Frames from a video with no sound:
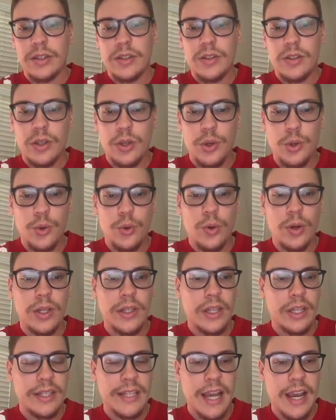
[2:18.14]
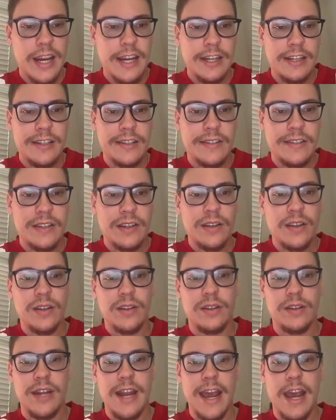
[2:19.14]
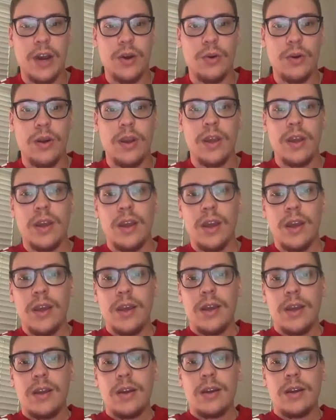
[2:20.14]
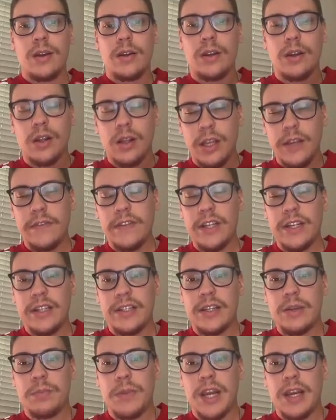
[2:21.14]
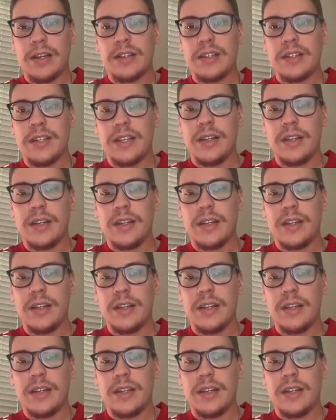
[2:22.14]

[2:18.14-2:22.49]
to the Titans. Now, Cleveland is up next,